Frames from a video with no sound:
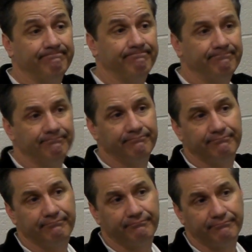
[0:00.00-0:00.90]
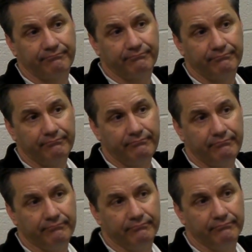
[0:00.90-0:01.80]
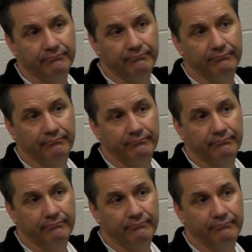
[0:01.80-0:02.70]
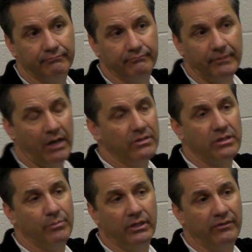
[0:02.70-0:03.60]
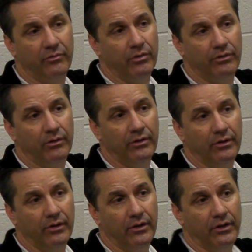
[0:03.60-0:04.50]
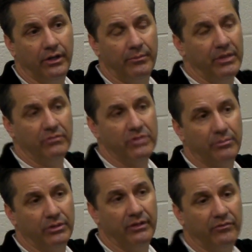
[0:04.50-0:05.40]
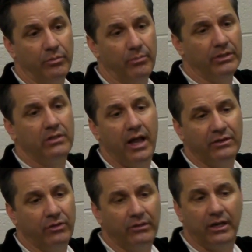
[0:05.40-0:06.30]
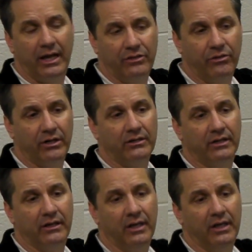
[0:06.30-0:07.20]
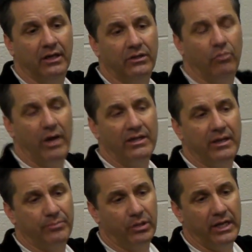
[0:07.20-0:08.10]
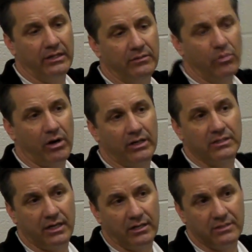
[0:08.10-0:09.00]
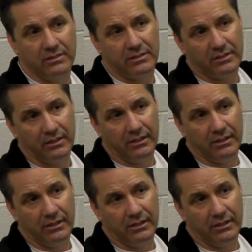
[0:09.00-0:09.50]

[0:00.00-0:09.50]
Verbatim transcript: John, how did you feel that John Wall did when you got down 19? Oh, he was unbelievable. I mean, he was unbelievable. But I thought, I thought uh, the way they played DeMarcus Cousins,